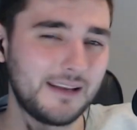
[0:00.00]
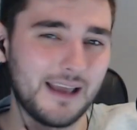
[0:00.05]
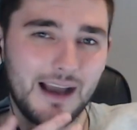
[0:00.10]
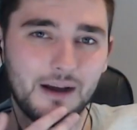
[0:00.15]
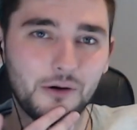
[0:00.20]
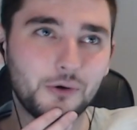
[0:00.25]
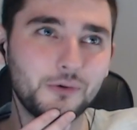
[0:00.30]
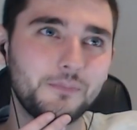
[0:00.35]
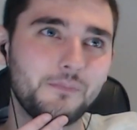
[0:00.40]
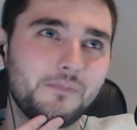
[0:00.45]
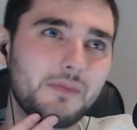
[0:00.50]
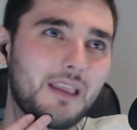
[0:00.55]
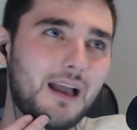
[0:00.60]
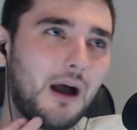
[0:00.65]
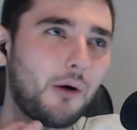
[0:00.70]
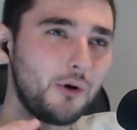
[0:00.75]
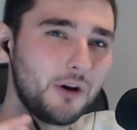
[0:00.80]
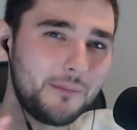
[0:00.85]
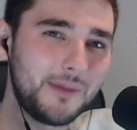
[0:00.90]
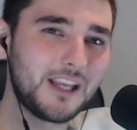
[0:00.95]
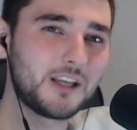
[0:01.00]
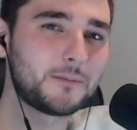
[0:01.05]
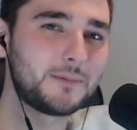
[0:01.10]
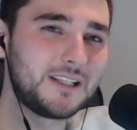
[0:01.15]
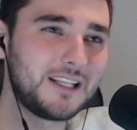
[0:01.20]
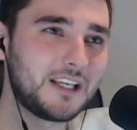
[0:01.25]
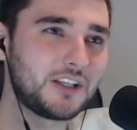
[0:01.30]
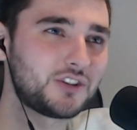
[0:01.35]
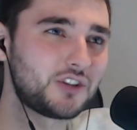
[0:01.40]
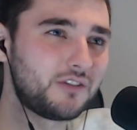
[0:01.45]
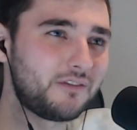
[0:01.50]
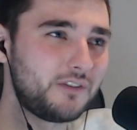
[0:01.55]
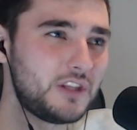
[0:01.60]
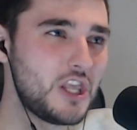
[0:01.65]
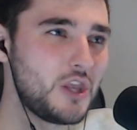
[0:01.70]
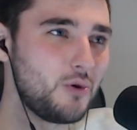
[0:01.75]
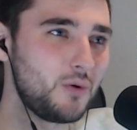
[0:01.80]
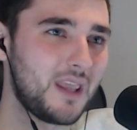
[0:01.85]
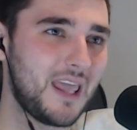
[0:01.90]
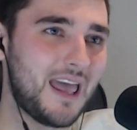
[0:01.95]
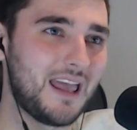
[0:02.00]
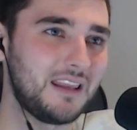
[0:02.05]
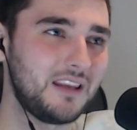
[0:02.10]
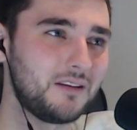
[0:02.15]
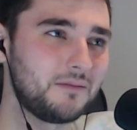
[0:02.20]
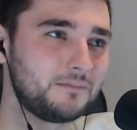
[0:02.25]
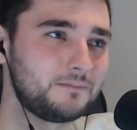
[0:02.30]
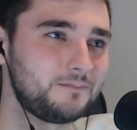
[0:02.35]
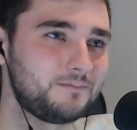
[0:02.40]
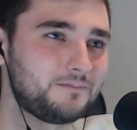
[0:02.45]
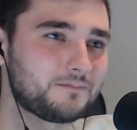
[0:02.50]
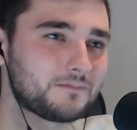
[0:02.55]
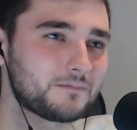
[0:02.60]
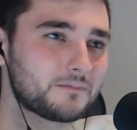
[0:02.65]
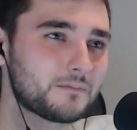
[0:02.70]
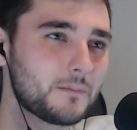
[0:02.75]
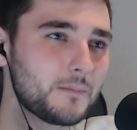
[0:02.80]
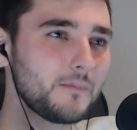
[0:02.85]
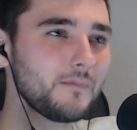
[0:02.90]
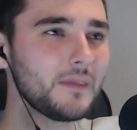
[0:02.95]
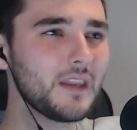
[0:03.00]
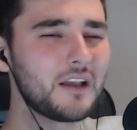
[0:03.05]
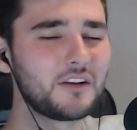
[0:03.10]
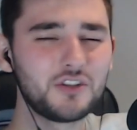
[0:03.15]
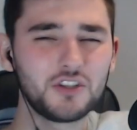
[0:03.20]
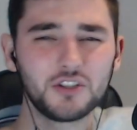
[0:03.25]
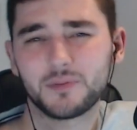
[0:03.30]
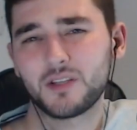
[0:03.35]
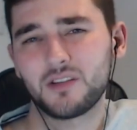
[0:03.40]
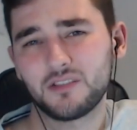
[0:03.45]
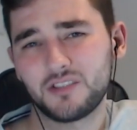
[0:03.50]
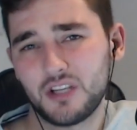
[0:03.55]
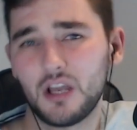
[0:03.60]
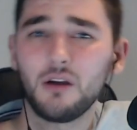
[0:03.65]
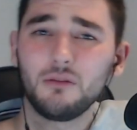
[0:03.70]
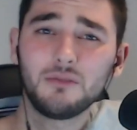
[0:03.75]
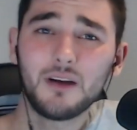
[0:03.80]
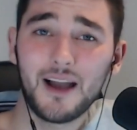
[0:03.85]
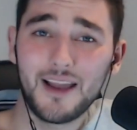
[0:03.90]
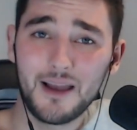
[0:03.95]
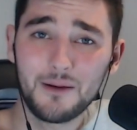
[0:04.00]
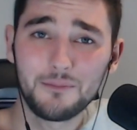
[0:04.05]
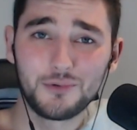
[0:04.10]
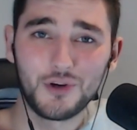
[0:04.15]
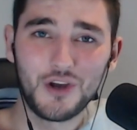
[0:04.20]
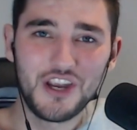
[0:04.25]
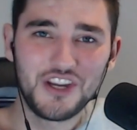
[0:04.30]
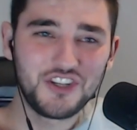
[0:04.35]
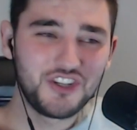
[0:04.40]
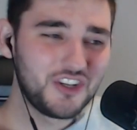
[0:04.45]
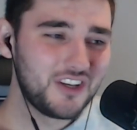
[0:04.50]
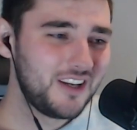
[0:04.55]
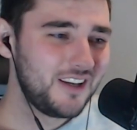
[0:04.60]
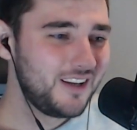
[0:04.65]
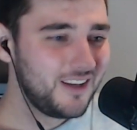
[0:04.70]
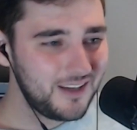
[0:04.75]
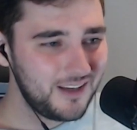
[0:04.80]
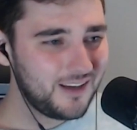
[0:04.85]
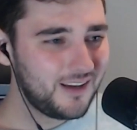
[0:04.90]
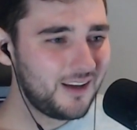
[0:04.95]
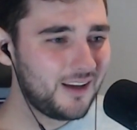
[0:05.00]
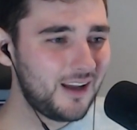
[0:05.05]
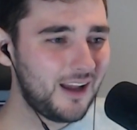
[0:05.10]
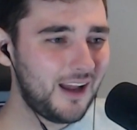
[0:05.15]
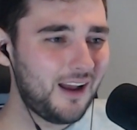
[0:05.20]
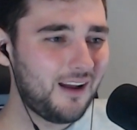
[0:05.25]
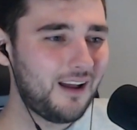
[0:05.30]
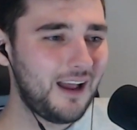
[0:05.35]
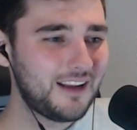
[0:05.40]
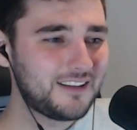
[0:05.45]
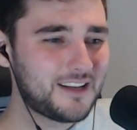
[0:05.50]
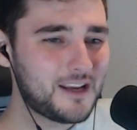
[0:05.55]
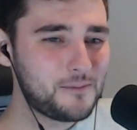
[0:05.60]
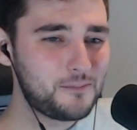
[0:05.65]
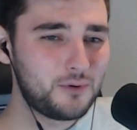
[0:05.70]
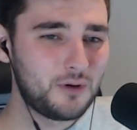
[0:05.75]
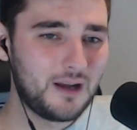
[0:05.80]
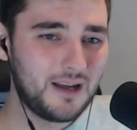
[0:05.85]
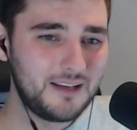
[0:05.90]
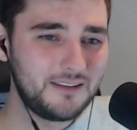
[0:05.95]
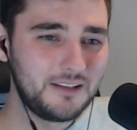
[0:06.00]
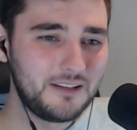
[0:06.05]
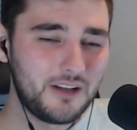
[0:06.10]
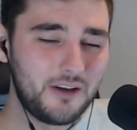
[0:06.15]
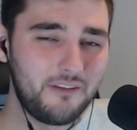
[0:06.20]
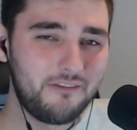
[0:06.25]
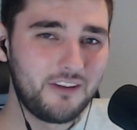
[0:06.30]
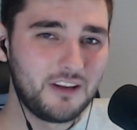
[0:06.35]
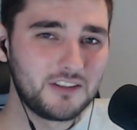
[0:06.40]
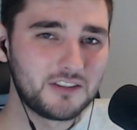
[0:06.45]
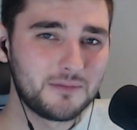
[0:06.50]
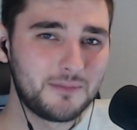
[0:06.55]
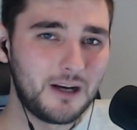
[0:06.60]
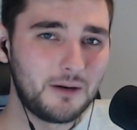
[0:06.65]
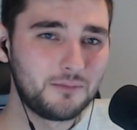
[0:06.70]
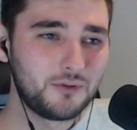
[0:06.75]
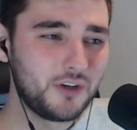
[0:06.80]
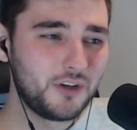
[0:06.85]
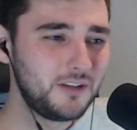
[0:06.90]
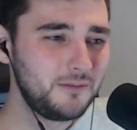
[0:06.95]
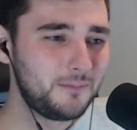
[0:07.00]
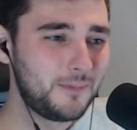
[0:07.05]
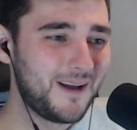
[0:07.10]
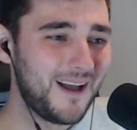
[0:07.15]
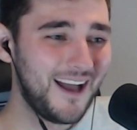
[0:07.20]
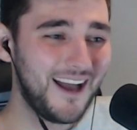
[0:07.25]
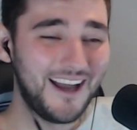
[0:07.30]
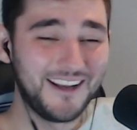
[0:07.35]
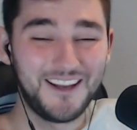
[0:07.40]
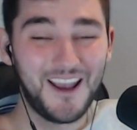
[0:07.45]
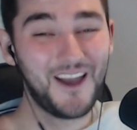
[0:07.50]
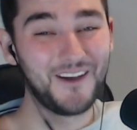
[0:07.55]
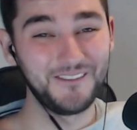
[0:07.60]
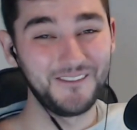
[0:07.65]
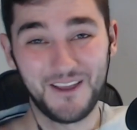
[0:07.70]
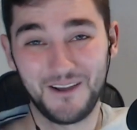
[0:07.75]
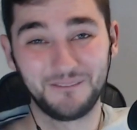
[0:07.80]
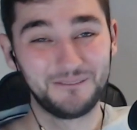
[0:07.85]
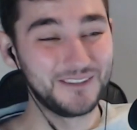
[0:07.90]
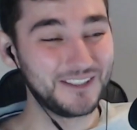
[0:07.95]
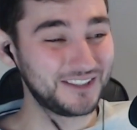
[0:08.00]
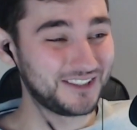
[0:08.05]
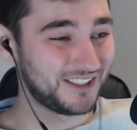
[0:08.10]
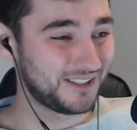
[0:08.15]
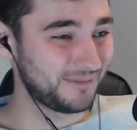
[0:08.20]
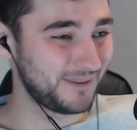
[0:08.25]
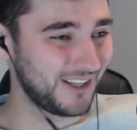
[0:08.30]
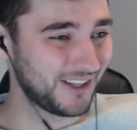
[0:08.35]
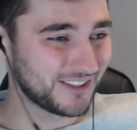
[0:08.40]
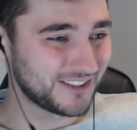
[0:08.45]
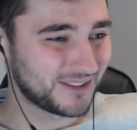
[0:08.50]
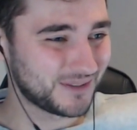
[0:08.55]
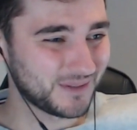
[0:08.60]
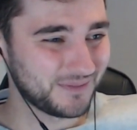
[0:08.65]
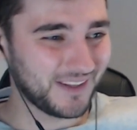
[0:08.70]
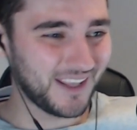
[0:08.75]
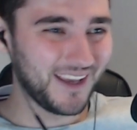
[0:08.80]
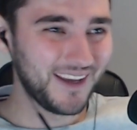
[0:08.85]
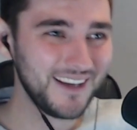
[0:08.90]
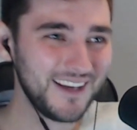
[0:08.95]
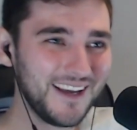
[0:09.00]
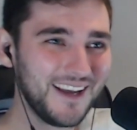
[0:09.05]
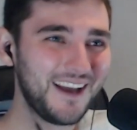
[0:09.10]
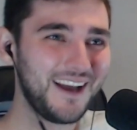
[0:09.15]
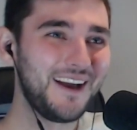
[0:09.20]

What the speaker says: Now, I want to make a prediction of the UK. Just because, you know, I am British. I take pride in knowing things about Britain, but I don't know much, to be honest with you.